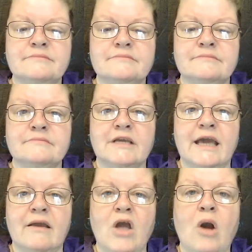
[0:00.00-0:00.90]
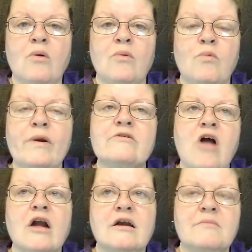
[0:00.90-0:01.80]
Okay, we're
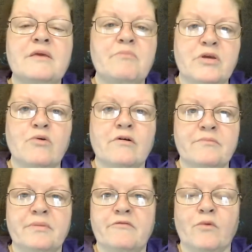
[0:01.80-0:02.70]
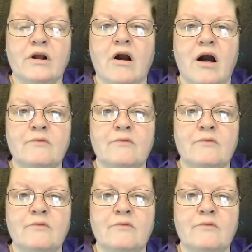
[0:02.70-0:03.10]
not going to be pure before God.